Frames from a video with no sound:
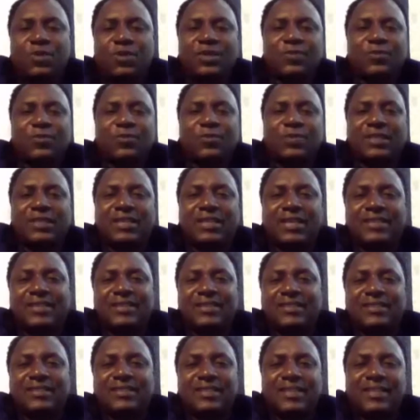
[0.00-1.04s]
working within
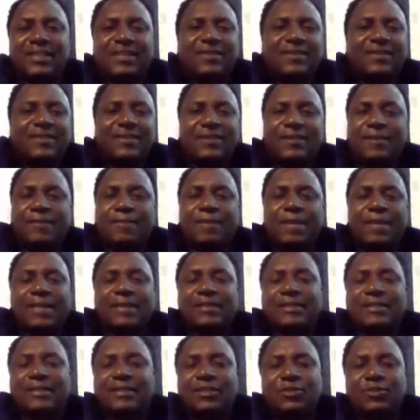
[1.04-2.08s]
that digital
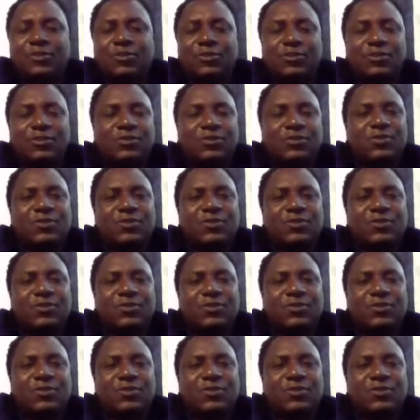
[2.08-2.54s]
marketing industry.